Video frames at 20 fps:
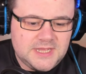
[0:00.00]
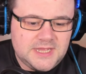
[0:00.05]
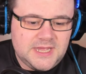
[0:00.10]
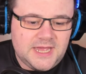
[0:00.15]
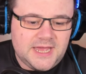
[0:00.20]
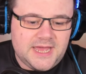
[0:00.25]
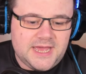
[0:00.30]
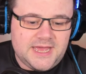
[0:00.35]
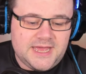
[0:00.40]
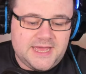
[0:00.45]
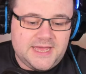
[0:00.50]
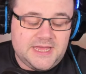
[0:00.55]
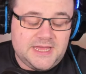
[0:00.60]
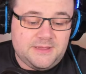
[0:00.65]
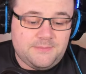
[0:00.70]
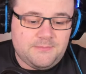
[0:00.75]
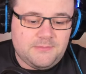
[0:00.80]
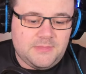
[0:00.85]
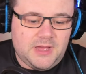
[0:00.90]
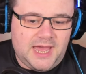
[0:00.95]

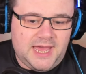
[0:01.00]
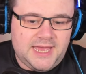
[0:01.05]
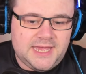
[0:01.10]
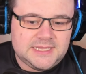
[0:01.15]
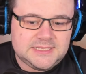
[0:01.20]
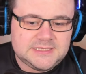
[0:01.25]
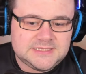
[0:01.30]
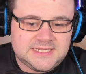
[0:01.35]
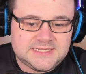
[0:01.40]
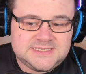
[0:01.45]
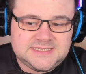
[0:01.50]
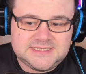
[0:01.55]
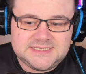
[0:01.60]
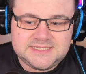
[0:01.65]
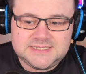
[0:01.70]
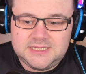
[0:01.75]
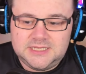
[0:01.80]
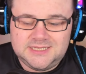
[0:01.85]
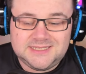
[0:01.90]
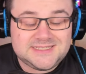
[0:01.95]
And it's
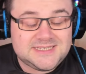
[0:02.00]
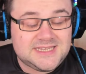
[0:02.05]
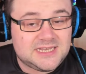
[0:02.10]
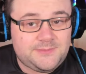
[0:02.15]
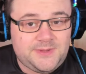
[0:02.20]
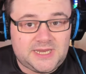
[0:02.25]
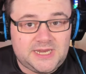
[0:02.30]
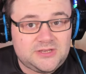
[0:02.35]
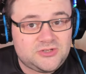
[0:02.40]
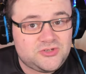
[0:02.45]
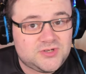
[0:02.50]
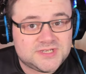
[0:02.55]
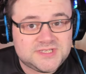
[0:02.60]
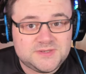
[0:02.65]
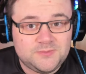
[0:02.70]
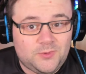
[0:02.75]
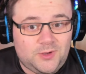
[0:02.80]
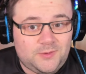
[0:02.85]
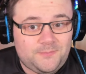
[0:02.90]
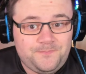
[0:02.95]
going to be an
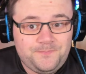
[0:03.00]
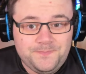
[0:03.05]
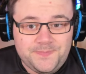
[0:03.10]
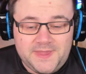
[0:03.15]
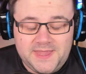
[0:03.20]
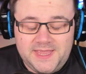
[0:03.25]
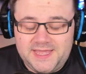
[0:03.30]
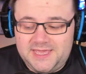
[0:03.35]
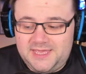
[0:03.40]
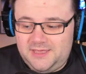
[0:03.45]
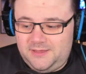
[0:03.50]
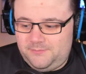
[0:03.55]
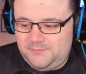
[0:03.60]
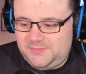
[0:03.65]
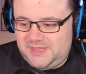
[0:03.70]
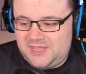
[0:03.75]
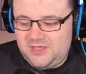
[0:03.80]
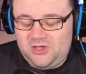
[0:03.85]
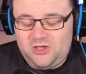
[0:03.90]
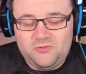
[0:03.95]
interesting one.
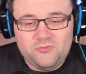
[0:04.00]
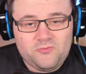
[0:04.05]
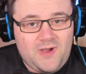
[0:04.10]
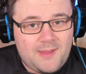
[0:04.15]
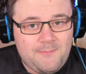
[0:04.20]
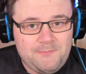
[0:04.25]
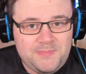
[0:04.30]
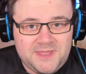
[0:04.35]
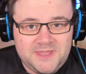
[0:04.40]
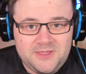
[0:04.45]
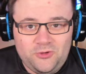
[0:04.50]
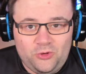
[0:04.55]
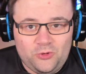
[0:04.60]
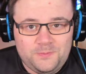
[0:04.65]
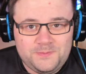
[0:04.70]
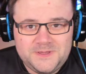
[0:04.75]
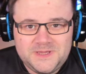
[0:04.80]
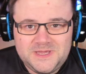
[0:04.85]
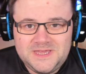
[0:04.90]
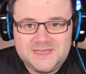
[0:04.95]
They are ramping
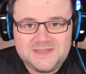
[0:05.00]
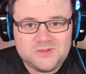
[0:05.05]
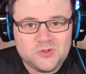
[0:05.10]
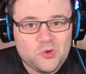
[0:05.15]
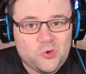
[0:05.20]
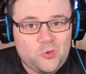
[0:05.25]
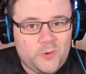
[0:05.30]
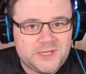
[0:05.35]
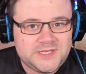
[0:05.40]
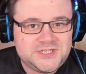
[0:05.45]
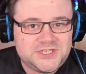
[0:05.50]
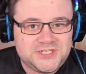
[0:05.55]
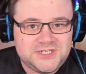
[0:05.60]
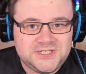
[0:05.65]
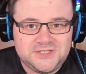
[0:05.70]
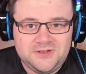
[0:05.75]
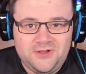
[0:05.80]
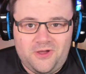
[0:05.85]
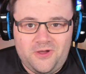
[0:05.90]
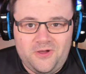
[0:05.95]
up the
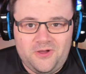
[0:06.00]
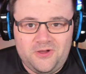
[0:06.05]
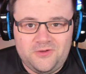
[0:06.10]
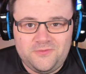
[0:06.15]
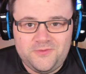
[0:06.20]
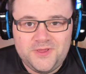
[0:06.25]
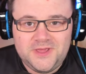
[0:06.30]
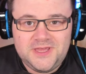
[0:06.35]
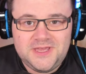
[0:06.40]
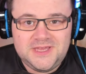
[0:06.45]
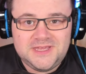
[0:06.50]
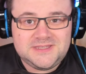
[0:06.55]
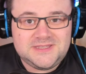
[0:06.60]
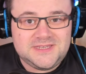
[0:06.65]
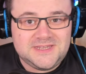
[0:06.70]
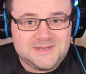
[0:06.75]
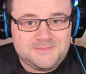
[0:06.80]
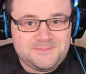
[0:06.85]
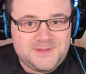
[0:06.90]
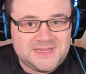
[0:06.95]
question of,
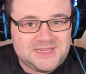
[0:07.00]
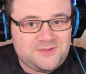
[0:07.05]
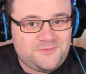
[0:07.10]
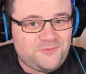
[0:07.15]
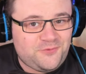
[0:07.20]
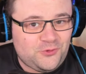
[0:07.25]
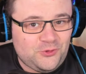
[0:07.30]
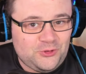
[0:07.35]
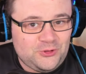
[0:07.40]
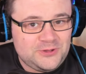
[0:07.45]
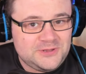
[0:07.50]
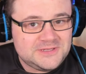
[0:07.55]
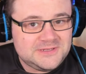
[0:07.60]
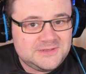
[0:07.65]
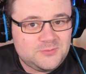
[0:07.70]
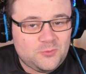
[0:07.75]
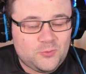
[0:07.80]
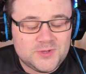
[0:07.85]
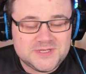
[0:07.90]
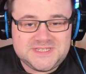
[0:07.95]
did Billy fall?
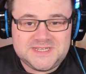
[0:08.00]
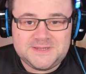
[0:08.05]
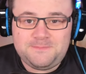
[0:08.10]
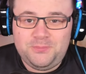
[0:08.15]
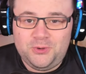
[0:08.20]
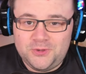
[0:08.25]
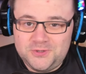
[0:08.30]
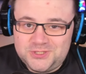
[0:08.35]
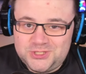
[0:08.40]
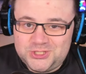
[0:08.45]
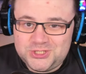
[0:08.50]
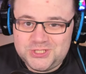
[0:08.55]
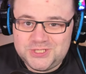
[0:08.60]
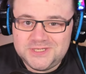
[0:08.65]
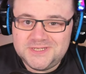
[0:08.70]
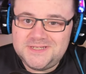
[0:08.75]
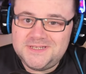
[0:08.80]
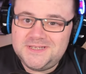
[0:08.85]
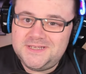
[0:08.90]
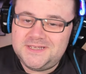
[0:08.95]
Was he pushed?
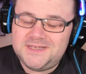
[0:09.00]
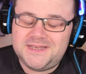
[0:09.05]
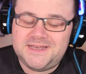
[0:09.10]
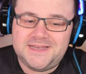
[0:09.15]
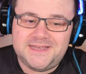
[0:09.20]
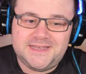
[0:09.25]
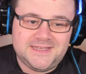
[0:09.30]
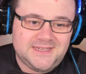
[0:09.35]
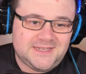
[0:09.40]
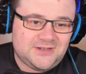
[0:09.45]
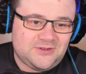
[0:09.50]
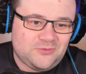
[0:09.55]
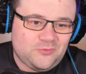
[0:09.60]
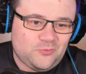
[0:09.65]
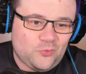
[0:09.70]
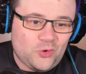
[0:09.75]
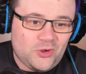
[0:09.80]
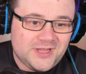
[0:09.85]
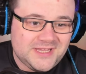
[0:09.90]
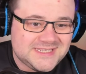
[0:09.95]

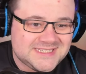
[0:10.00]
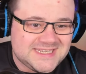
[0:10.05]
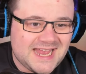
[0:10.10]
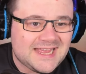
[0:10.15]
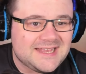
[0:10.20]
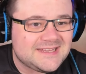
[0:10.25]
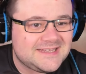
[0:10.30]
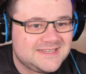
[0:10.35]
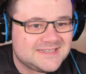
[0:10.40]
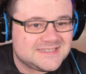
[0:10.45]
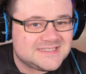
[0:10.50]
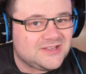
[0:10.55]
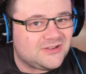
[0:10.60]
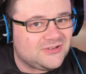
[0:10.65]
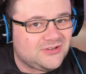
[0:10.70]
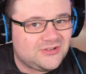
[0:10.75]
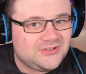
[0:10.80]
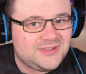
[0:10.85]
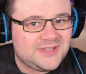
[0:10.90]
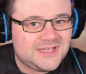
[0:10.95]
What exactly has
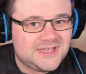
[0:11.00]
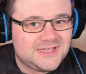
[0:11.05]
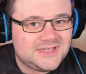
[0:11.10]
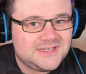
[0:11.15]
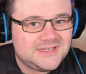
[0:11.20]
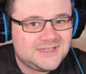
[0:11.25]
gone on there?